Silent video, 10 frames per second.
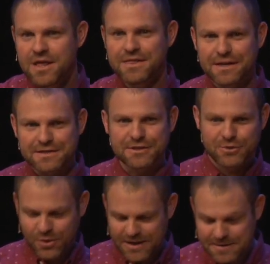This
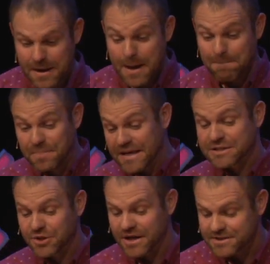is written, be
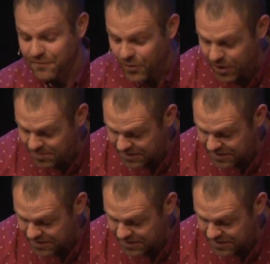transformed